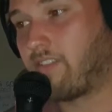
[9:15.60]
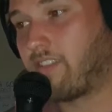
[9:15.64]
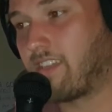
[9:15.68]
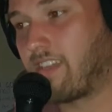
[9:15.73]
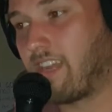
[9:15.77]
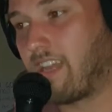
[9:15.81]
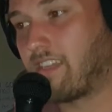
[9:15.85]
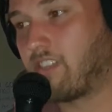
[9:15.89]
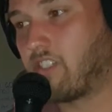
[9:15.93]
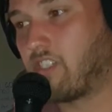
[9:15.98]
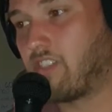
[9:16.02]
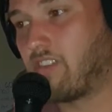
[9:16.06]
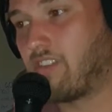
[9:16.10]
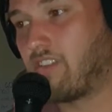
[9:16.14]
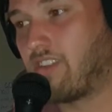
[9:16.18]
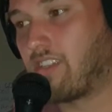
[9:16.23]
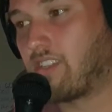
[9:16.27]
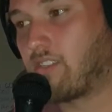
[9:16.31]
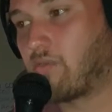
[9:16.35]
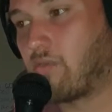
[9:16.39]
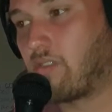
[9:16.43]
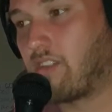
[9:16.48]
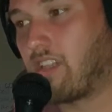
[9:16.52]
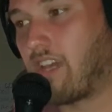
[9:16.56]
of today's
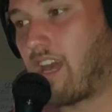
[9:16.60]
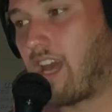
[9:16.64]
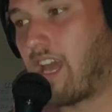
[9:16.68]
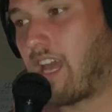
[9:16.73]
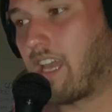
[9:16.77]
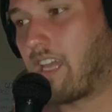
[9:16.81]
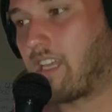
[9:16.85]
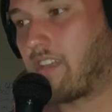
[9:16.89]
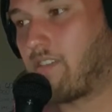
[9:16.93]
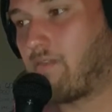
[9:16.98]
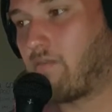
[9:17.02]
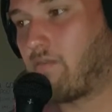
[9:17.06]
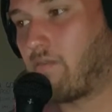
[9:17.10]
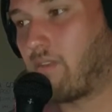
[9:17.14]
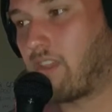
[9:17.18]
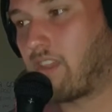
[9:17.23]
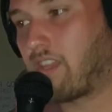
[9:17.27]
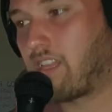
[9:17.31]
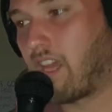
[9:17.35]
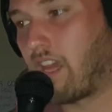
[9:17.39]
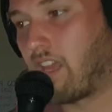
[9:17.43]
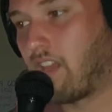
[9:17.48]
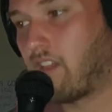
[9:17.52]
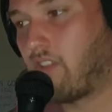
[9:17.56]
shootings will lie
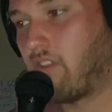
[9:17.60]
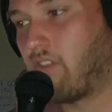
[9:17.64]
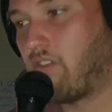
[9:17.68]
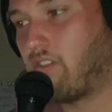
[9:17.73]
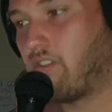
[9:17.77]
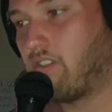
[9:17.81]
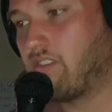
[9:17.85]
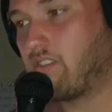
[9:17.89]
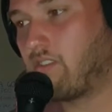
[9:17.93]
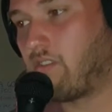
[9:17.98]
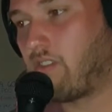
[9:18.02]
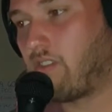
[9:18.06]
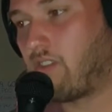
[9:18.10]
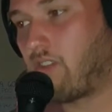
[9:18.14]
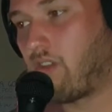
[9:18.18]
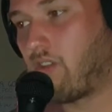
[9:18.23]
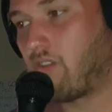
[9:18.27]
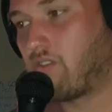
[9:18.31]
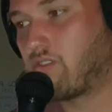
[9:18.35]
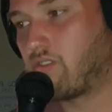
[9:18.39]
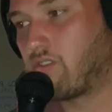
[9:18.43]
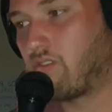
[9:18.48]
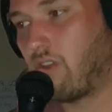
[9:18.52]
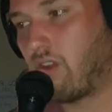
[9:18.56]
with gun laws or
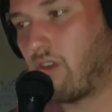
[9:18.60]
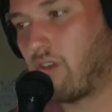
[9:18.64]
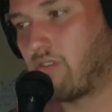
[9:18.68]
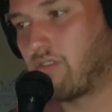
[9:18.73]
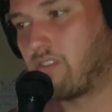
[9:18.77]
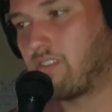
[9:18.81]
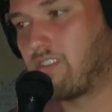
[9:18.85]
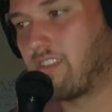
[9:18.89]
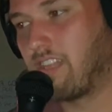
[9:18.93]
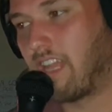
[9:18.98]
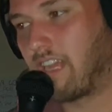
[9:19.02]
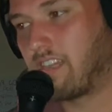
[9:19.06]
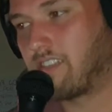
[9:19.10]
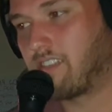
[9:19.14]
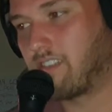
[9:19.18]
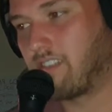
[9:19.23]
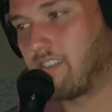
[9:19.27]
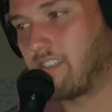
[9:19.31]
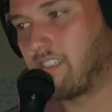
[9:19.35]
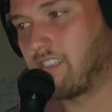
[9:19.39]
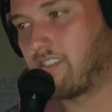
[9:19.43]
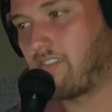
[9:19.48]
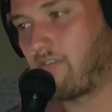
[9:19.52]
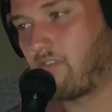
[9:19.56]
those who hold
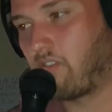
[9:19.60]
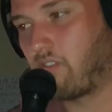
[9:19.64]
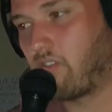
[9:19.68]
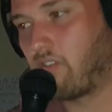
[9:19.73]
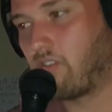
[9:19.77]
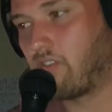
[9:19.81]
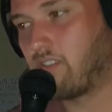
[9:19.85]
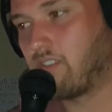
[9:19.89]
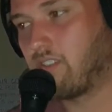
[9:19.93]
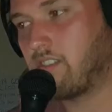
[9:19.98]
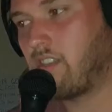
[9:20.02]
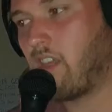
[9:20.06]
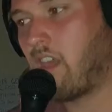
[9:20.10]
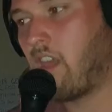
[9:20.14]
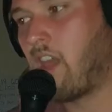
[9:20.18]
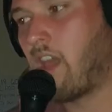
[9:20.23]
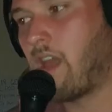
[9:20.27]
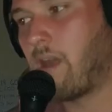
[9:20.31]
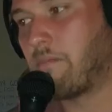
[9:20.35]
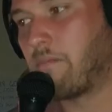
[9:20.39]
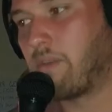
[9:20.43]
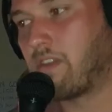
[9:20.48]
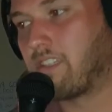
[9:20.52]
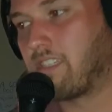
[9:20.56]
nationalist views,
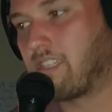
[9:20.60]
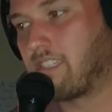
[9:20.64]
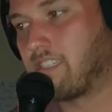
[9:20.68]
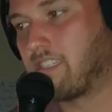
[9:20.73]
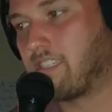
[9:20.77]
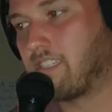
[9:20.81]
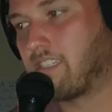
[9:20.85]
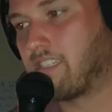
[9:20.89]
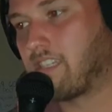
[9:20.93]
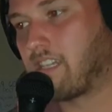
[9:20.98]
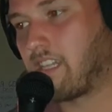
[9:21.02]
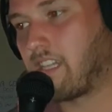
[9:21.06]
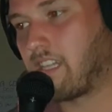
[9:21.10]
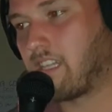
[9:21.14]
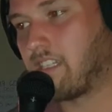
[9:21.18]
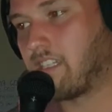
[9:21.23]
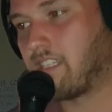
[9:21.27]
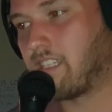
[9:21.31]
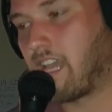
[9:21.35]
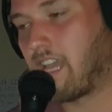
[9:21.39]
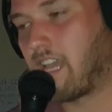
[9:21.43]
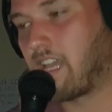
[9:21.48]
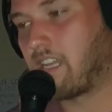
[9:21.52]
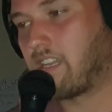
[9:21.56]
but this is
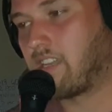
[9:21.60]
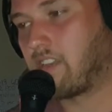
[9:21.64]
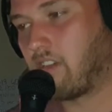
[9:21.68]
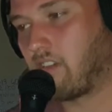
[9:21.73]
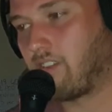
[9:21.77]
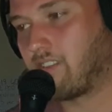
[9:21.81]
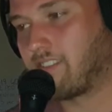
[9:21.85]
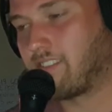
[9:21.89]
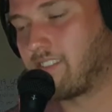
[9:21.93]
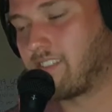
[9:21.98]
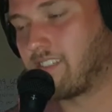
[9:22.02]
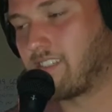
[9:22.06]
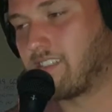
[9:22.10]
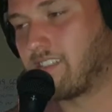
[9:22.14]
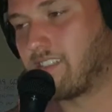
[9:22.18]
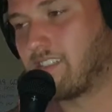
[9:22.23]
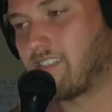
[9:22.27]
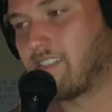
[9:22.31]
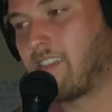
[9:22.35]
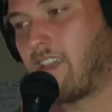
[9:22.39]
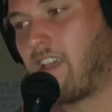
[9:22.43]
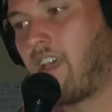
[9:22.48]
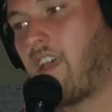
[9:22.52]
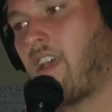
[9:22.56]
cliched
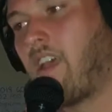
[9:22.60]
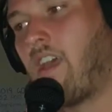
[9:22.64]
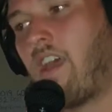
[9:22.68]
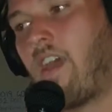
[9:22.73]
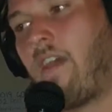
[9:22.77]
nonsense.